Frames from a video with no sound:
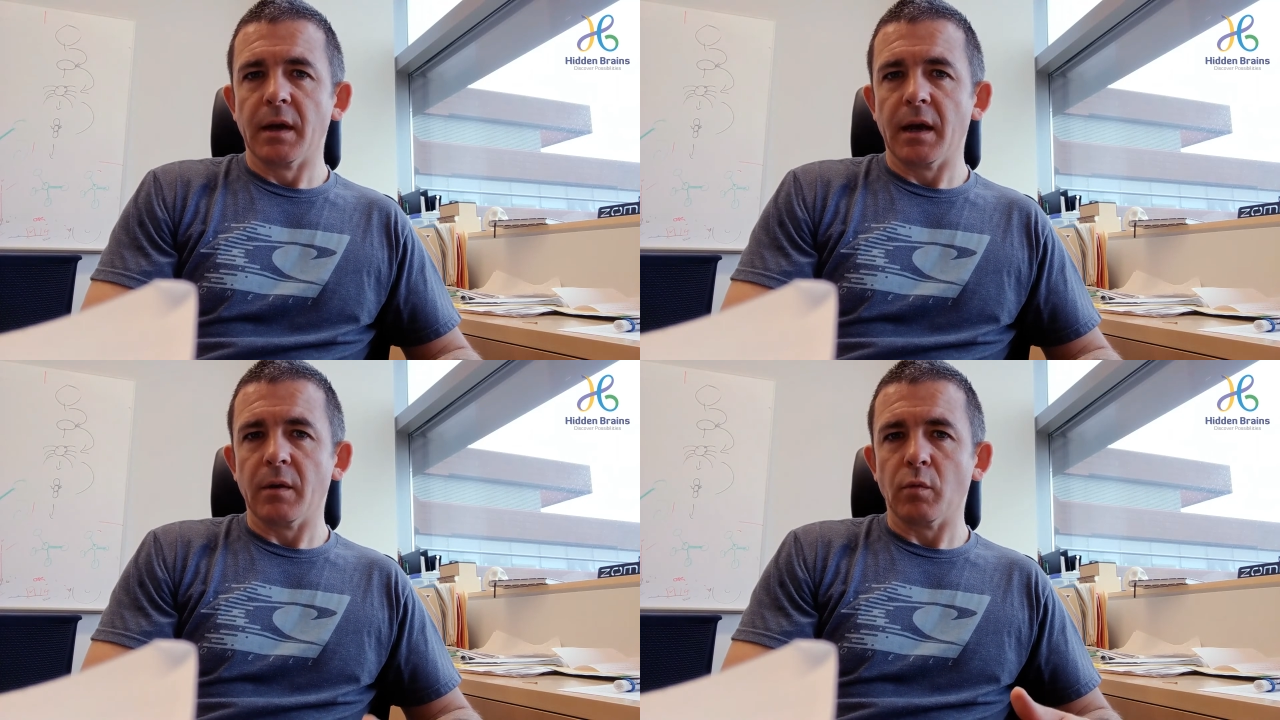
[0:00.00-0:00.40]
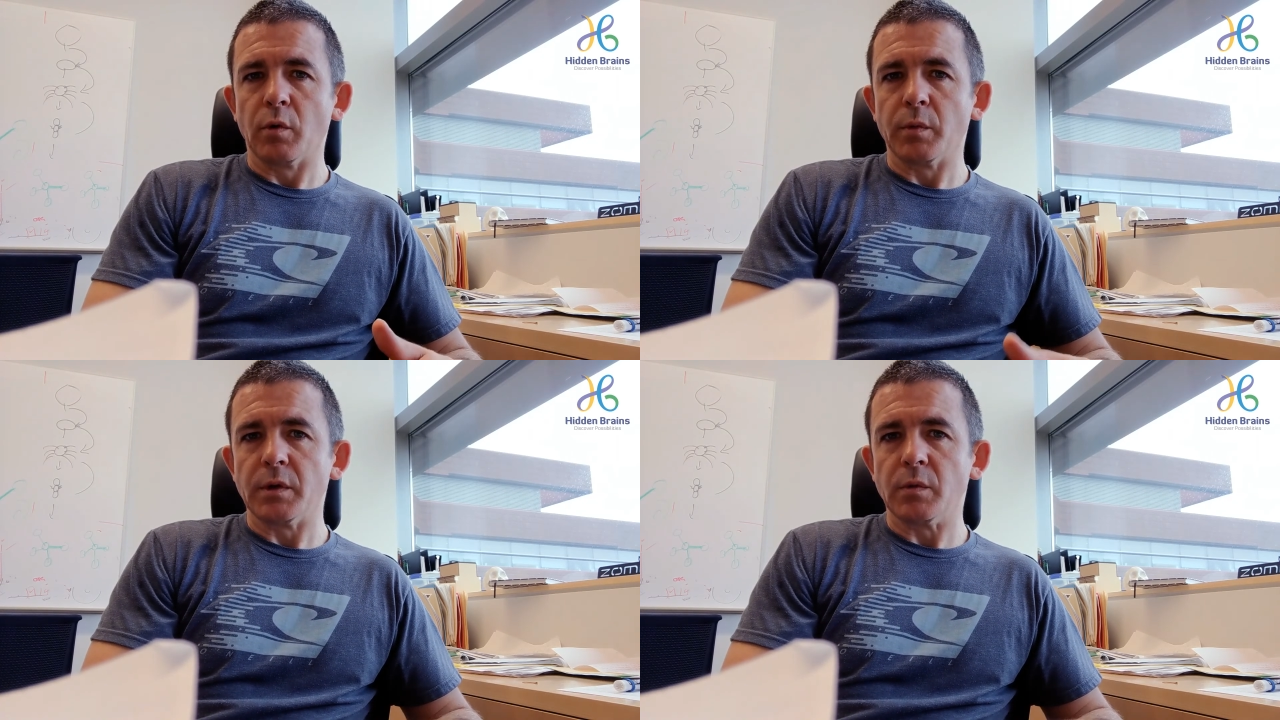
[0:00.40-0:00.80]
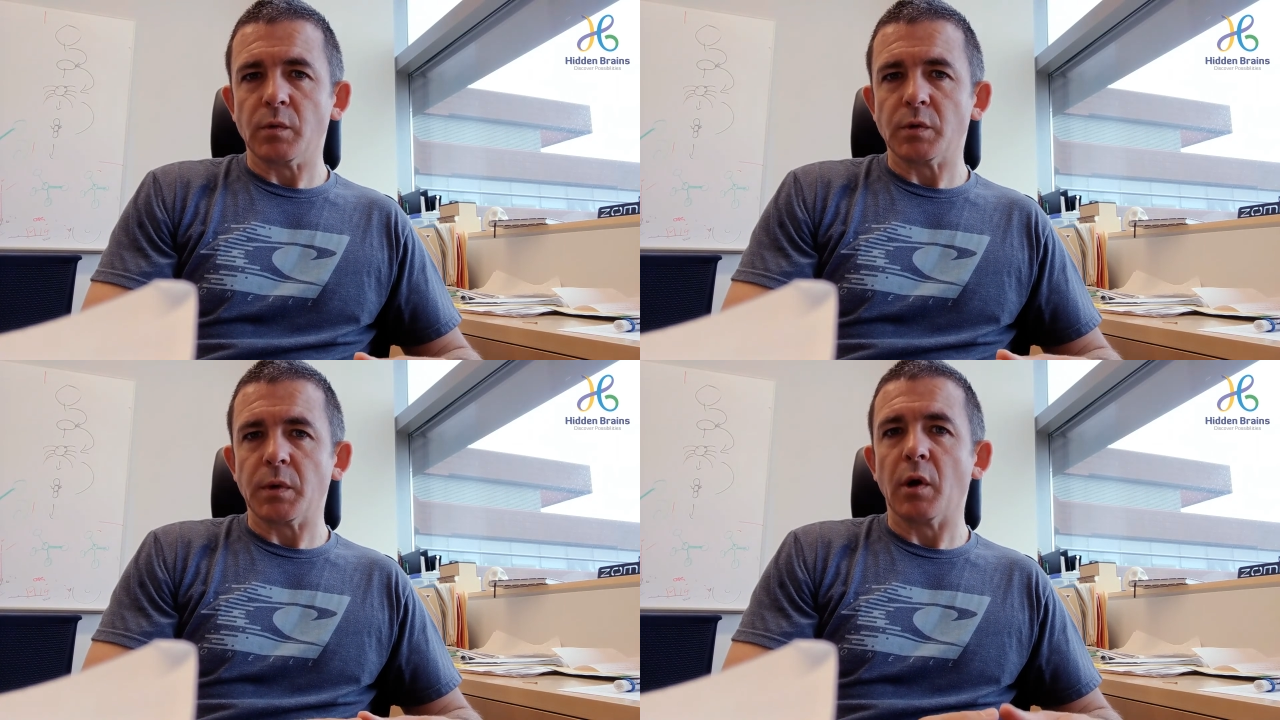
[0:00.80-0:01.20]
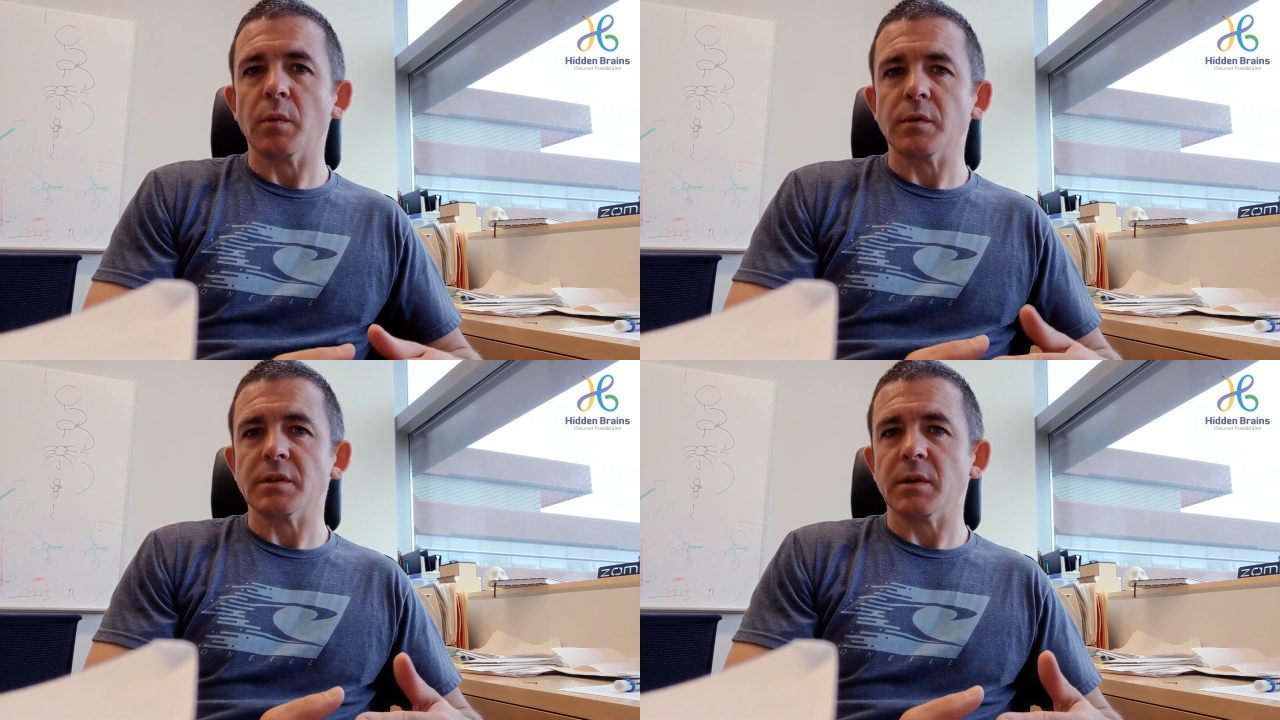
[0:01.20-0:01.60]
uh, one we, which we
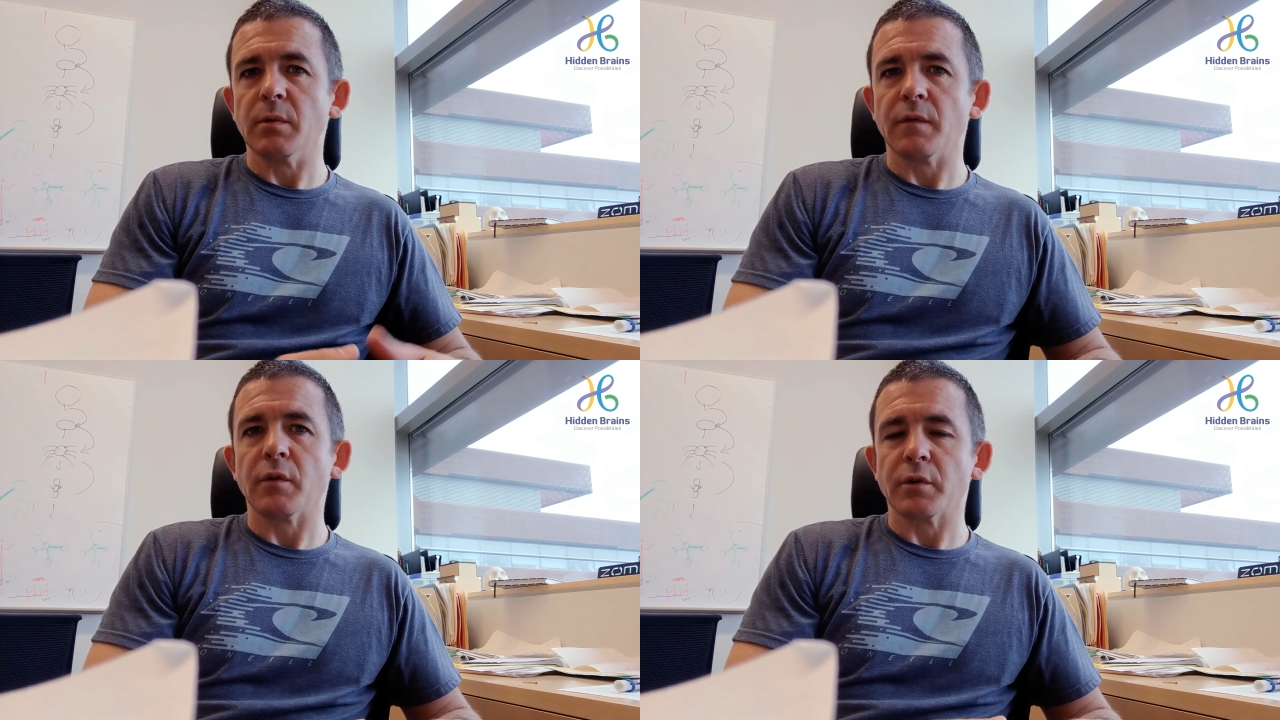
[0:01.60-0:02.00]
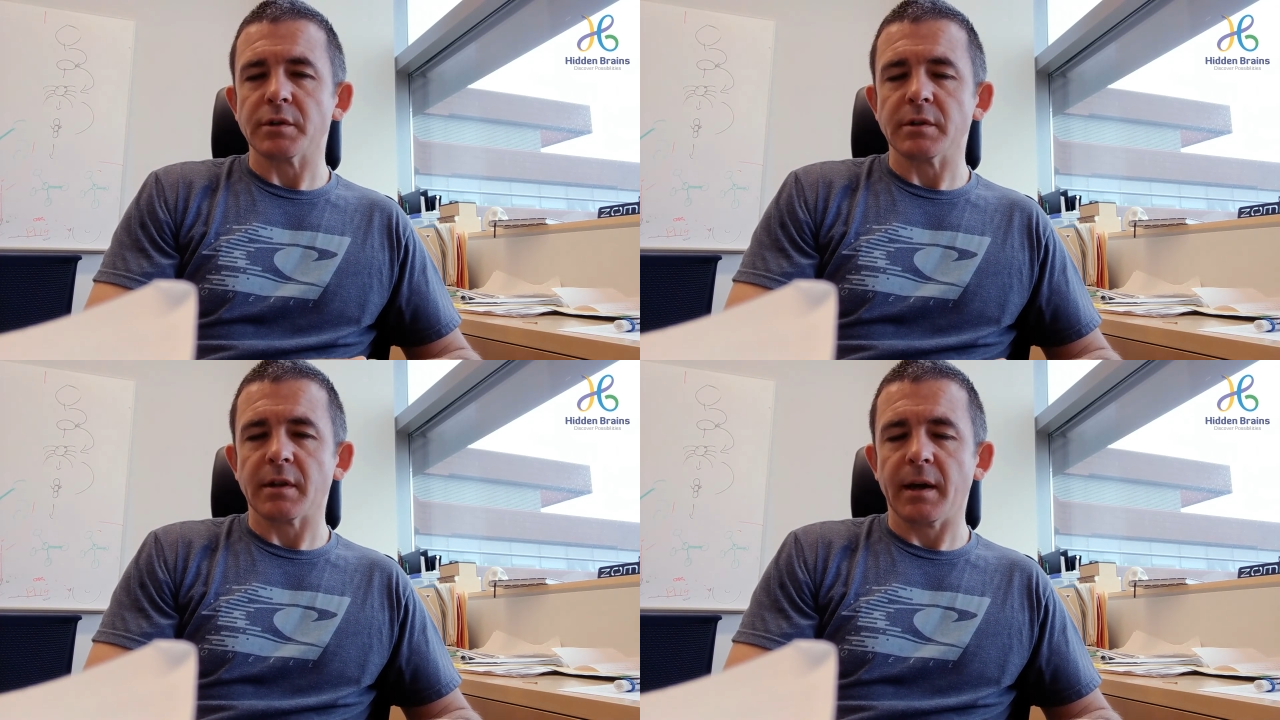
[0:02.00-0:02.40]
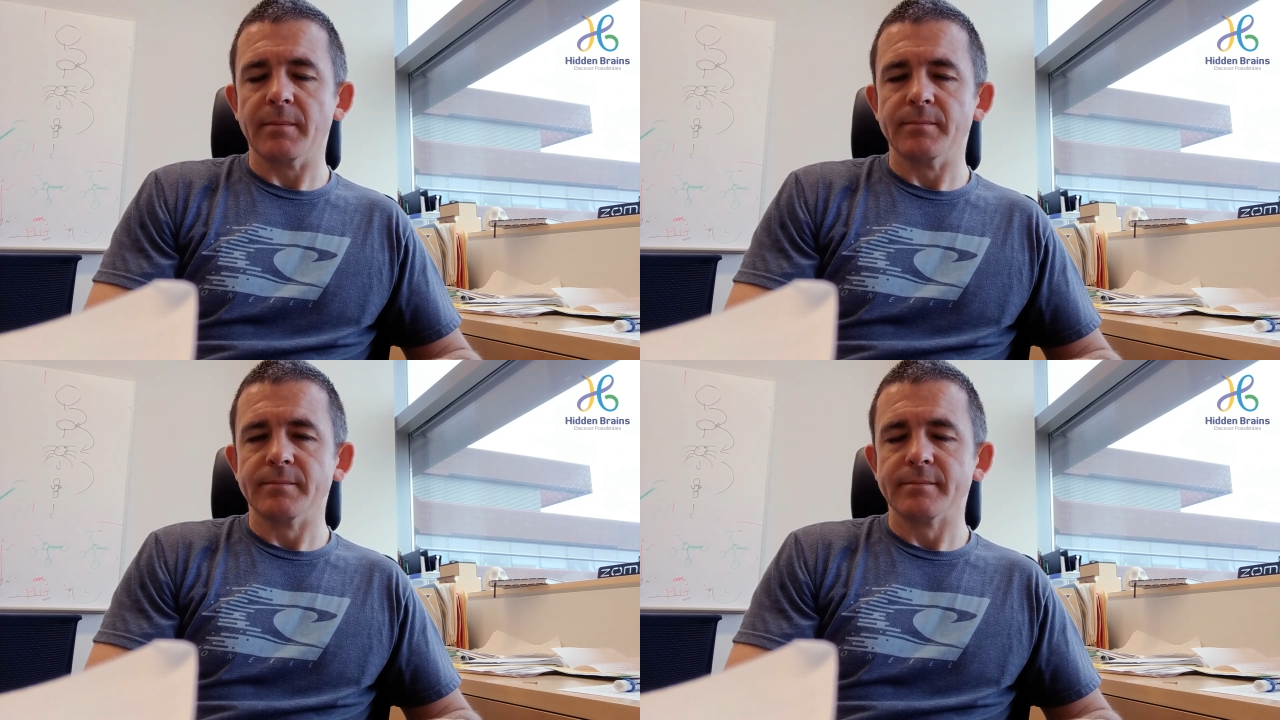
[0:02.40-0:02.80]
hope to see will flourish in time.